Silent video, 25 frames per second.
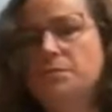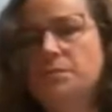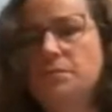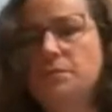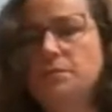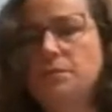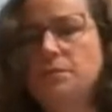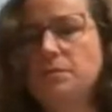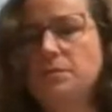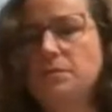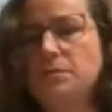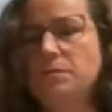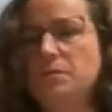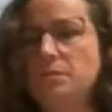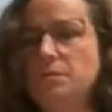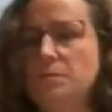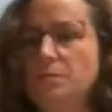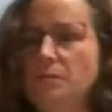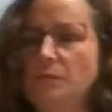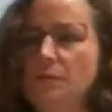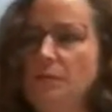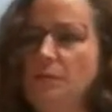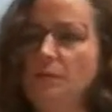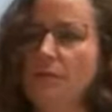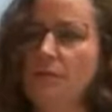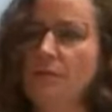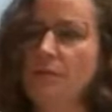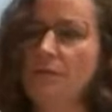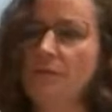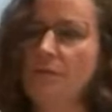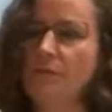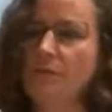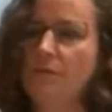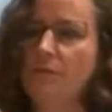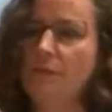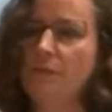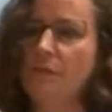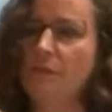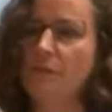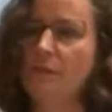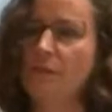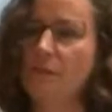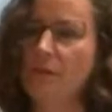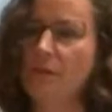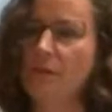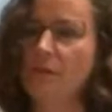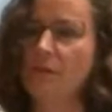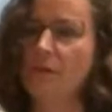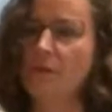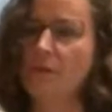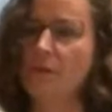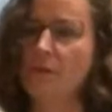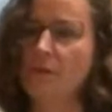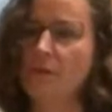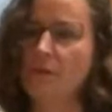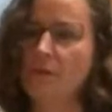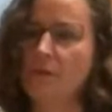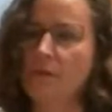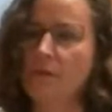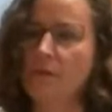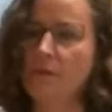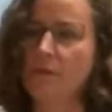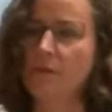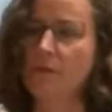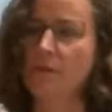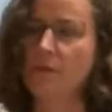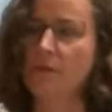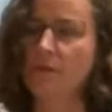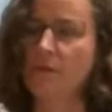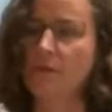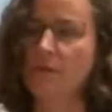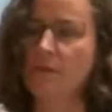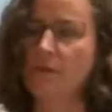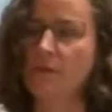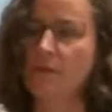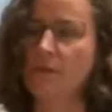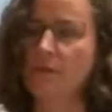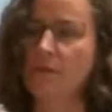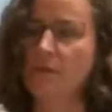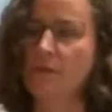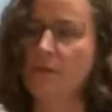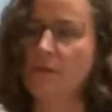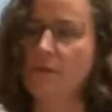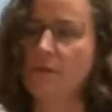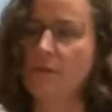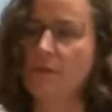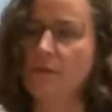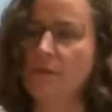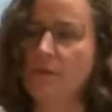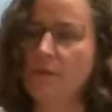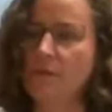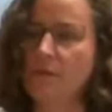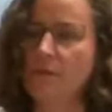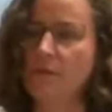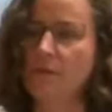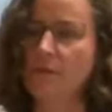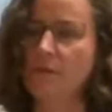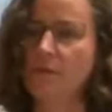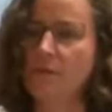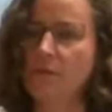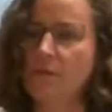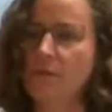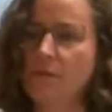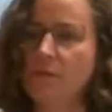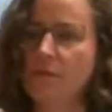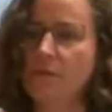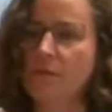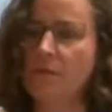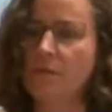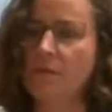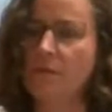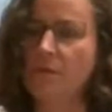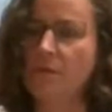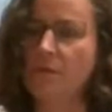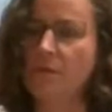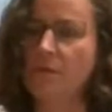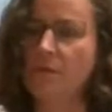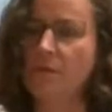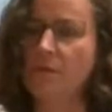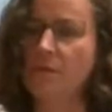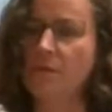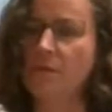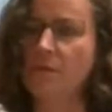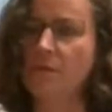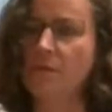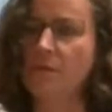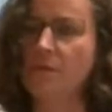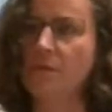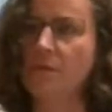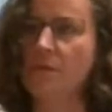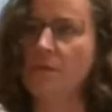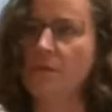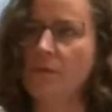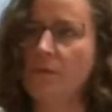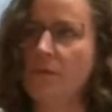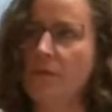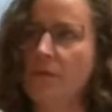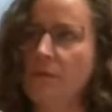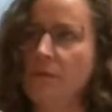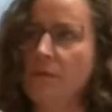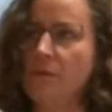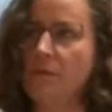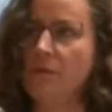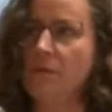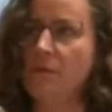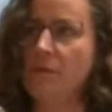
No words are spoken by the person on screen.